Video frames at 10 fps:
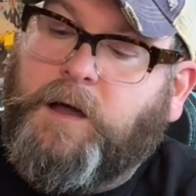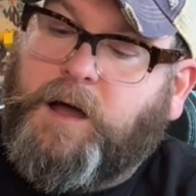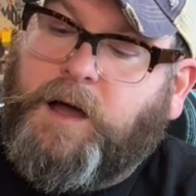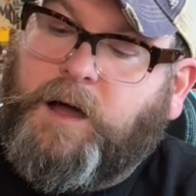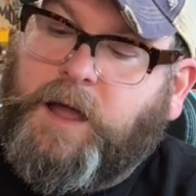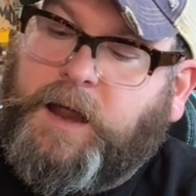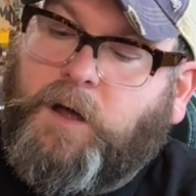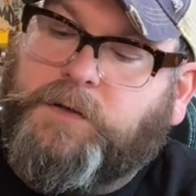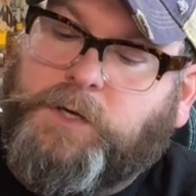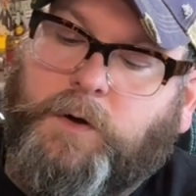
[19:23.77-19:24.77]
And
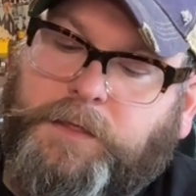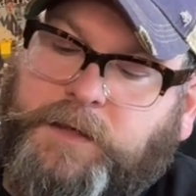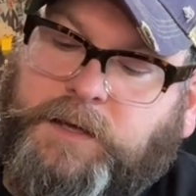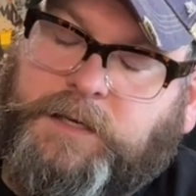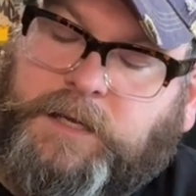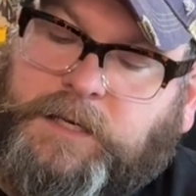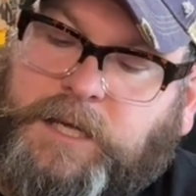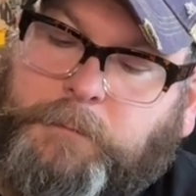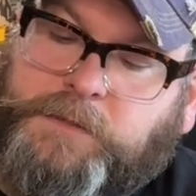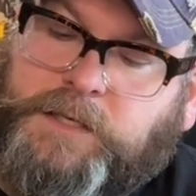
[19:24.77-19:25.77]
also, I think it
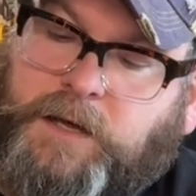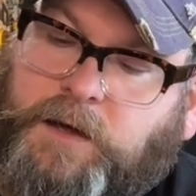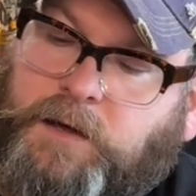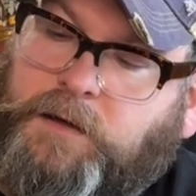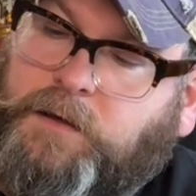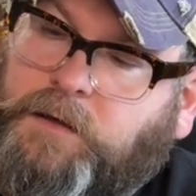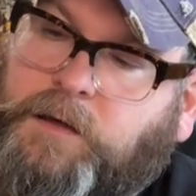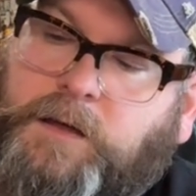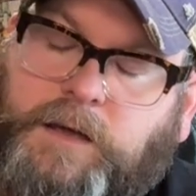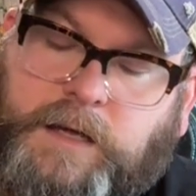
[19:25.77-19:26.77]
keeps
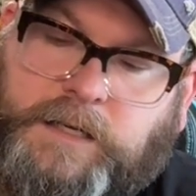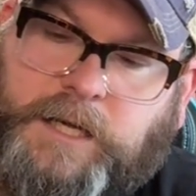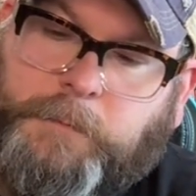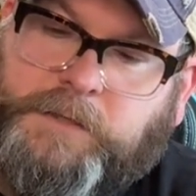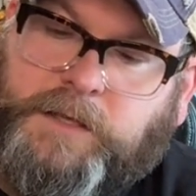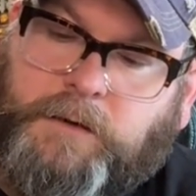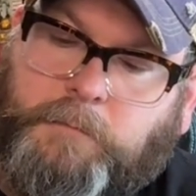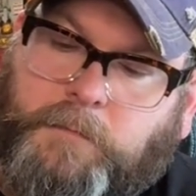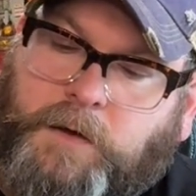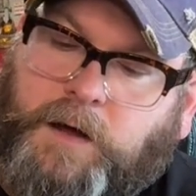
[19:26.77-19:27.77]

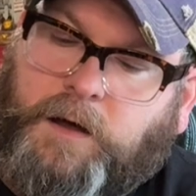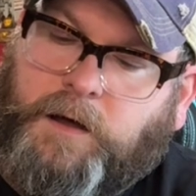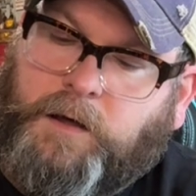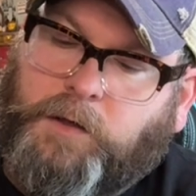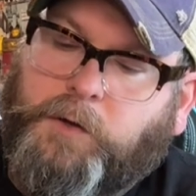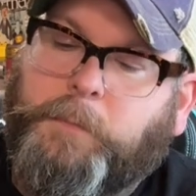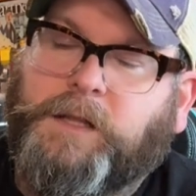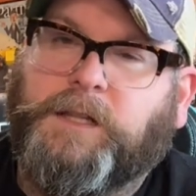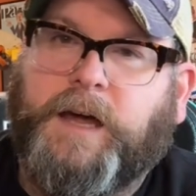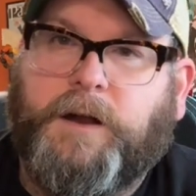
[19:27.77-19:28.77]
them a little
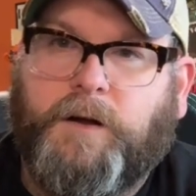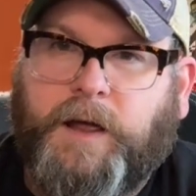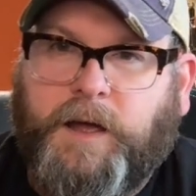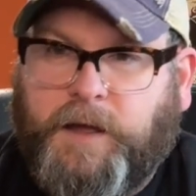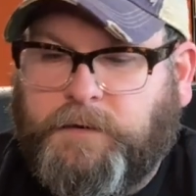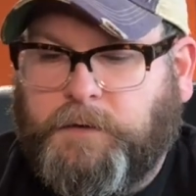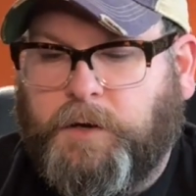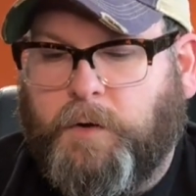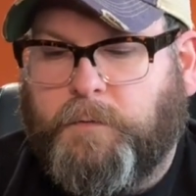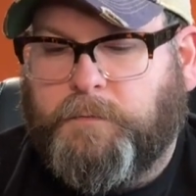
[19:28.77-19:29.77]
bit lighter.
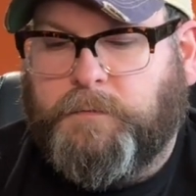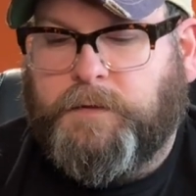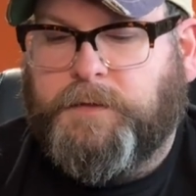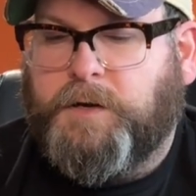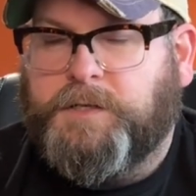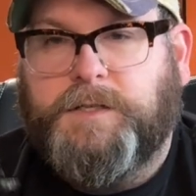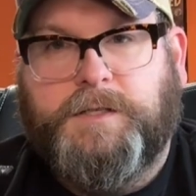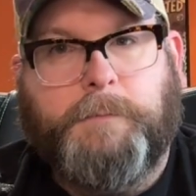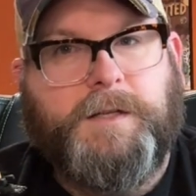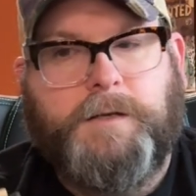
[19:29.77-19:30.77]
There's
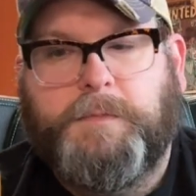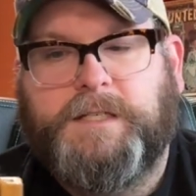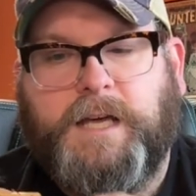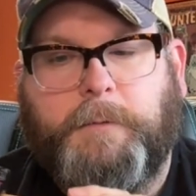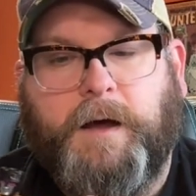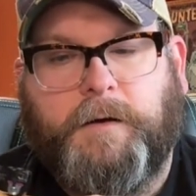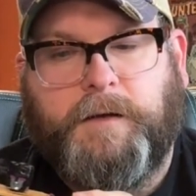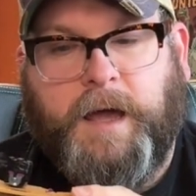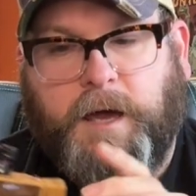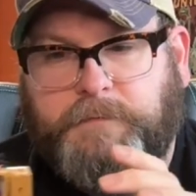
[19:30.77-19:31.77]
something to be said about
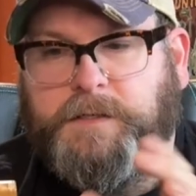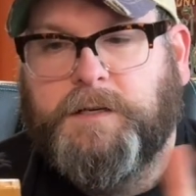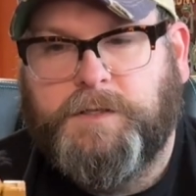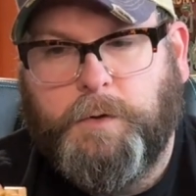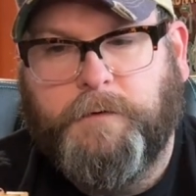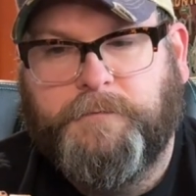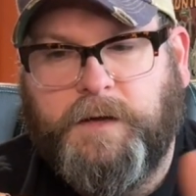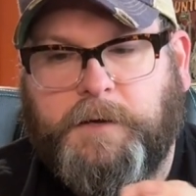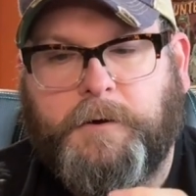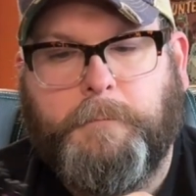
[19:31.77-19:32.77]
heft to a
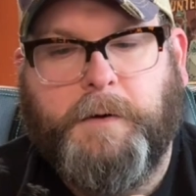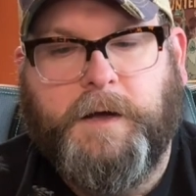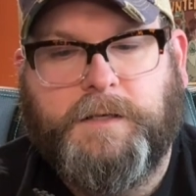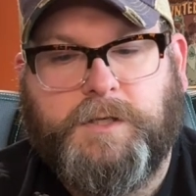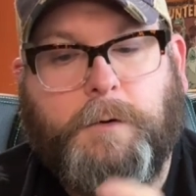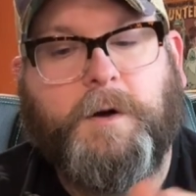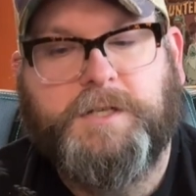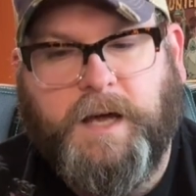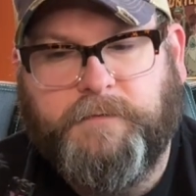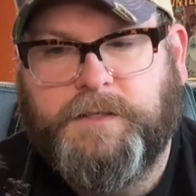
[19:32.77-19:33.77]
figure, but too
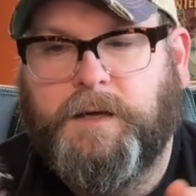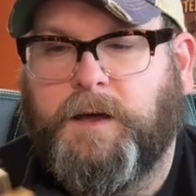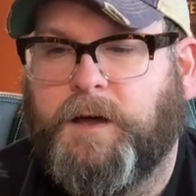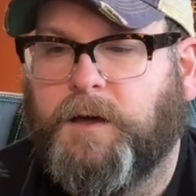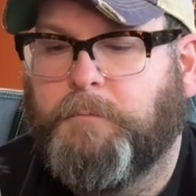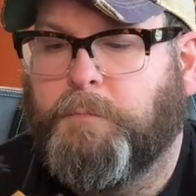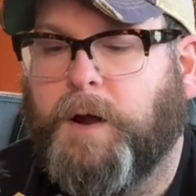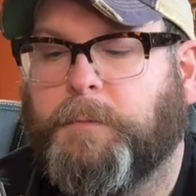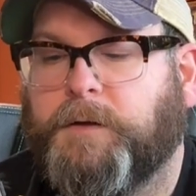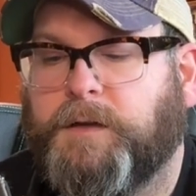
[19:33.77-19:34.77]
much heft
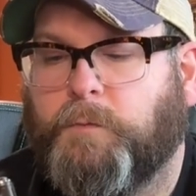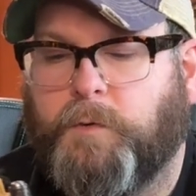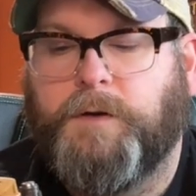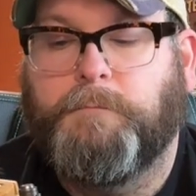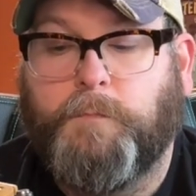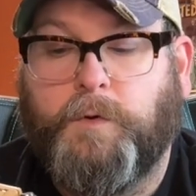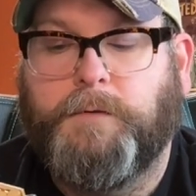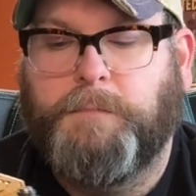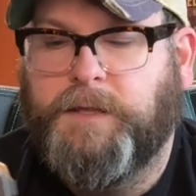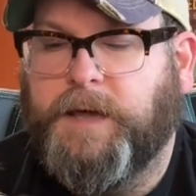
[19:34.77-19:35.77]
probably
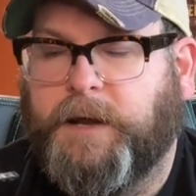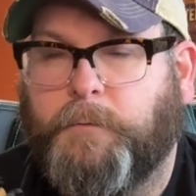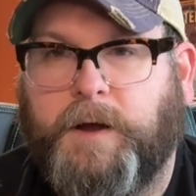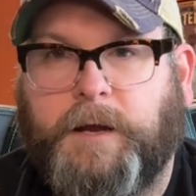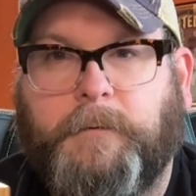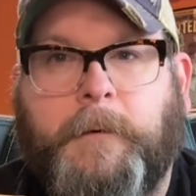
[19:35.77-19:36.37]
wouldn't be that great.